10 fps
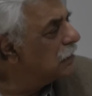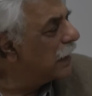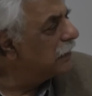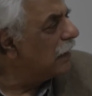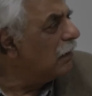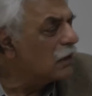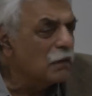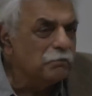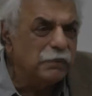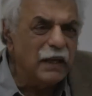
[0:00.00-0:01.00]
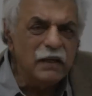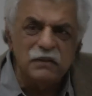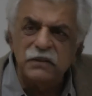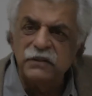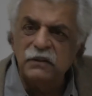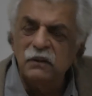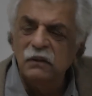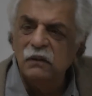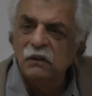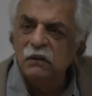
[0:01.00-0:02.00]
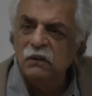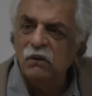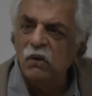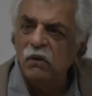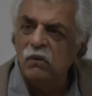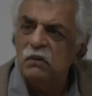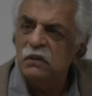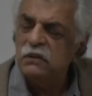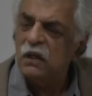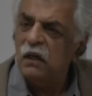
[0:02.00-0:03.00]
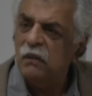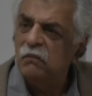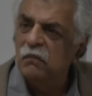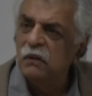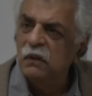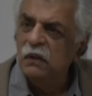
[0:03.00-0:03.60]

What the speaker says: And there are complaints, not all the time.